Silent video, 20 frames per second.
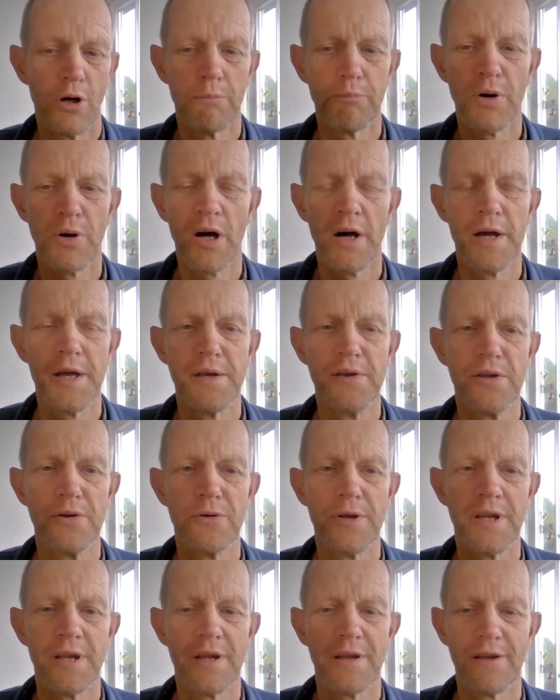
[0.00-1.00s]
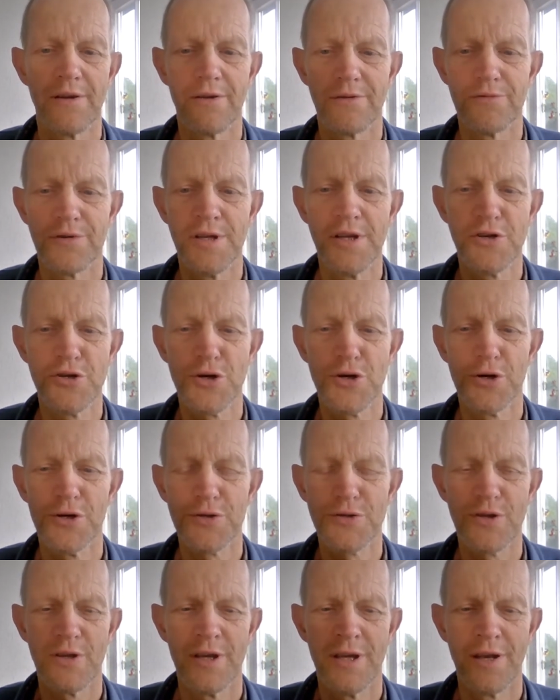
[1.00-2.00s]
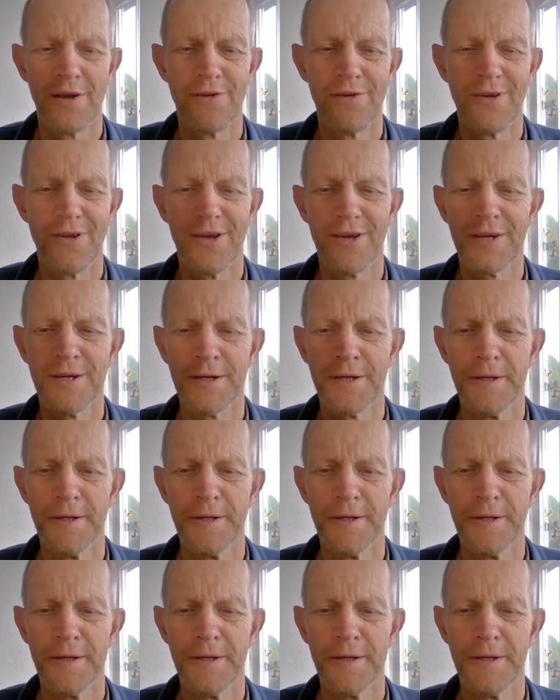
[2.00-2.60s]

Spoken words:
pioneering teachers in